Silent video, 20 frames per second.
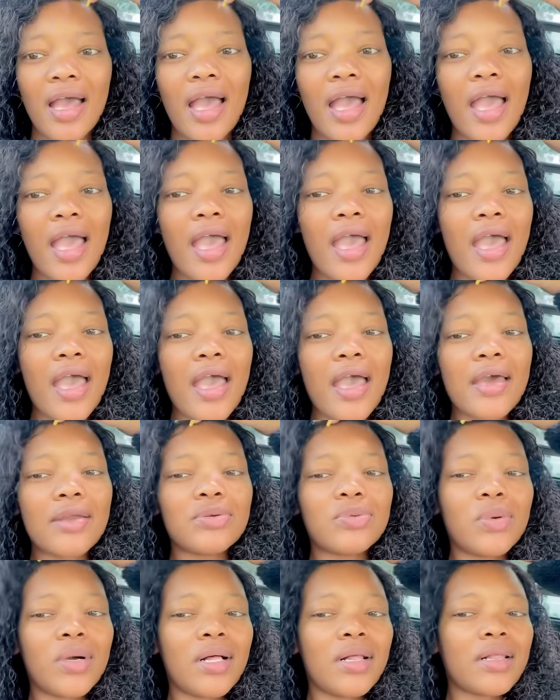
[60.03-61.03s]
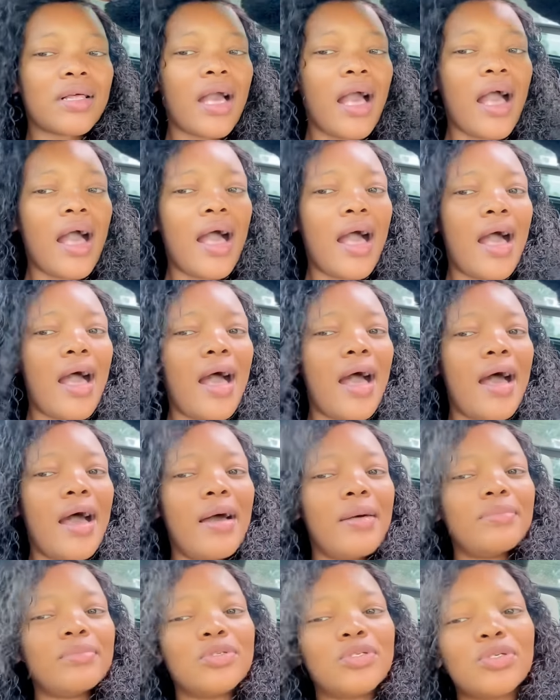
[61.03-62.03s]
And
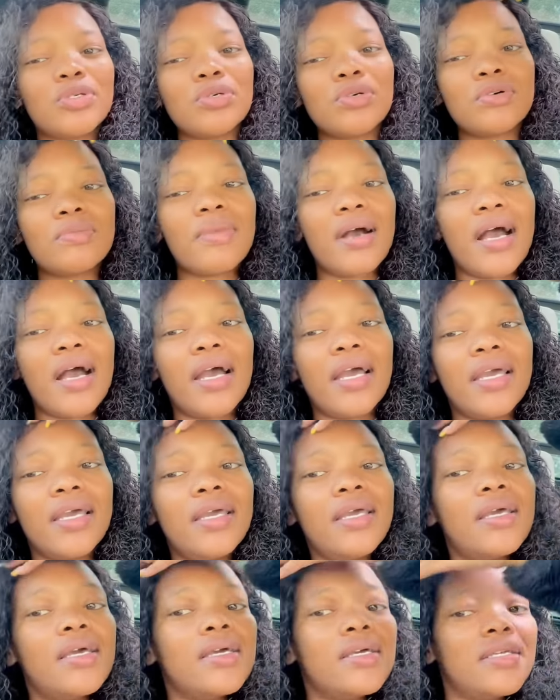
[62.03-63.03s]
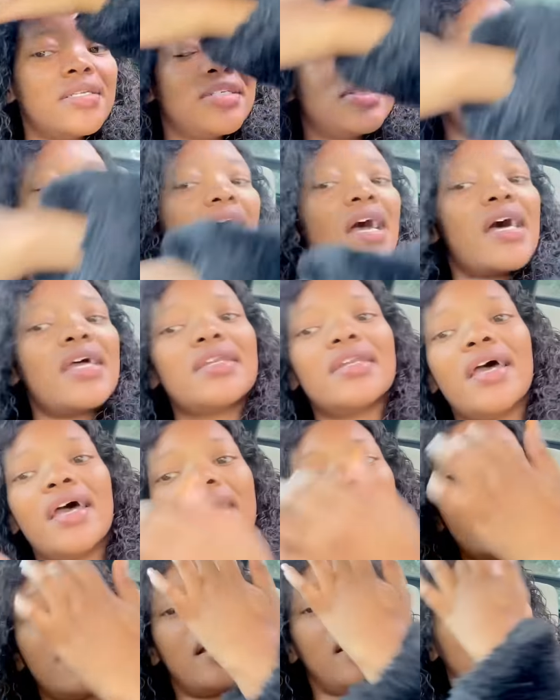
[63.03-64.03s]
welcome to my
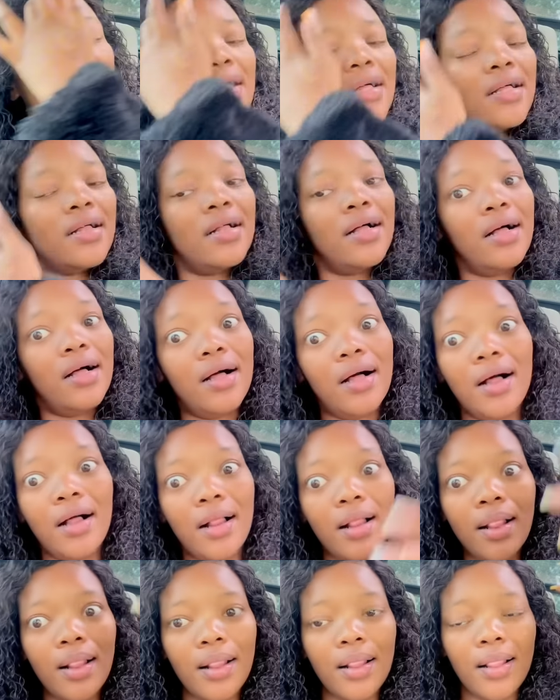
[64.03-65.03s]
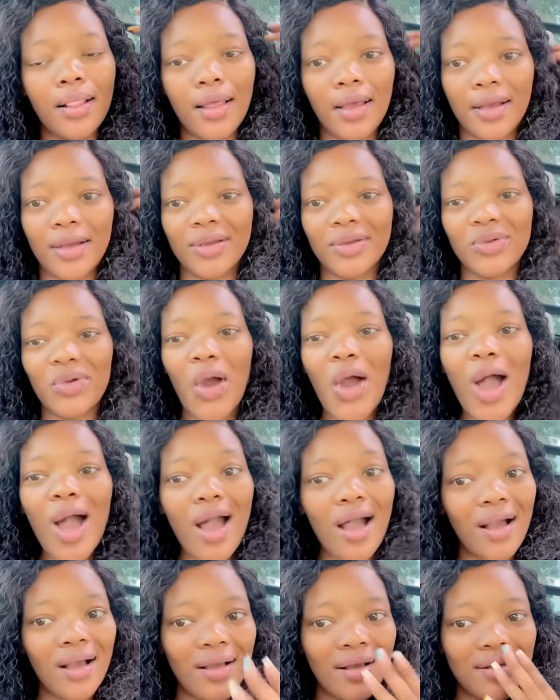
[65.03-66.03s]
channel.
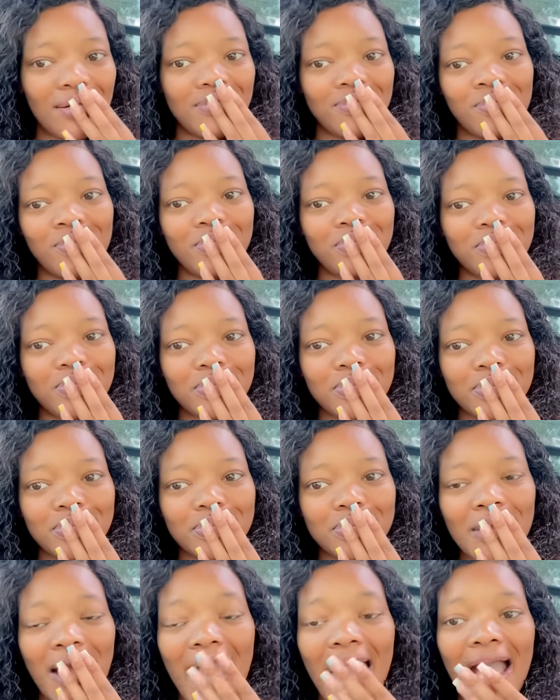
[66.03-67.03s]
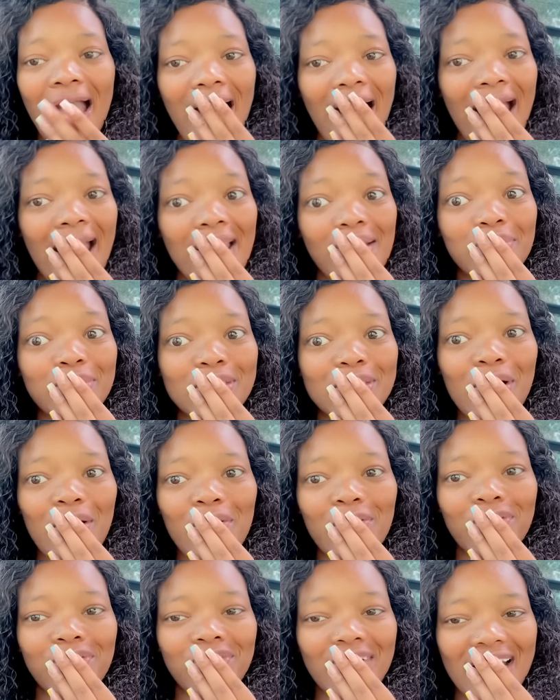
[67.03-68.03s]
Yeah! I am so
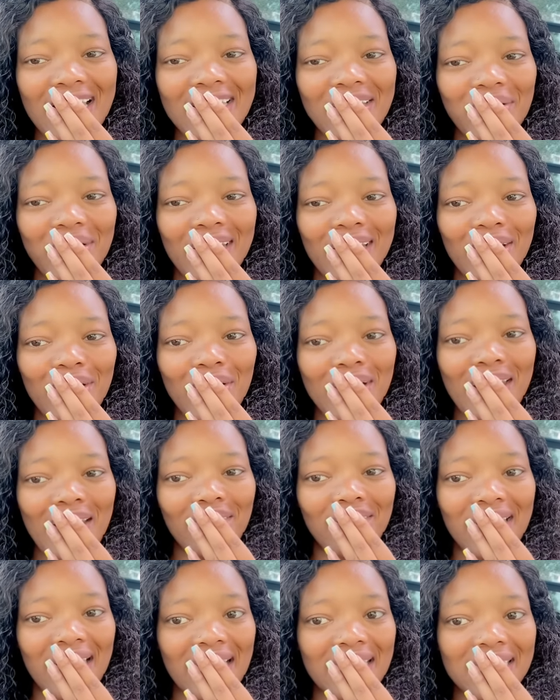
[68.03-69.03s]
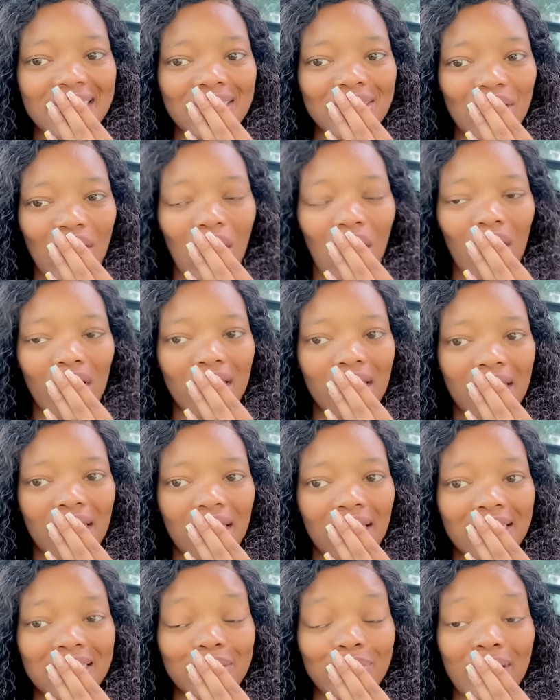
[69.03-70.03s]
funny when I don't have lashes on.
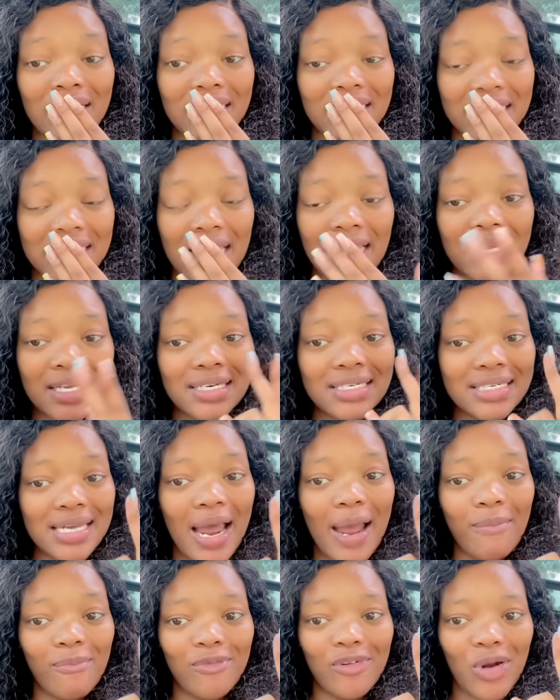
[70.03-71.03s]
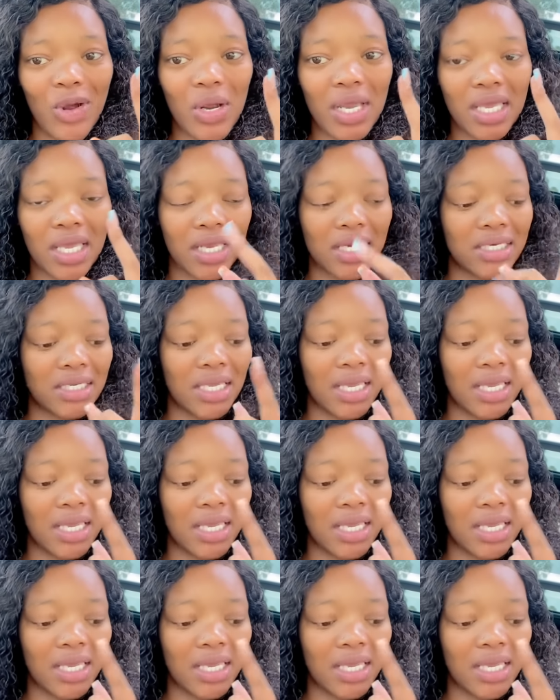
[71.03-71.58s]
And it's my second time vlogging.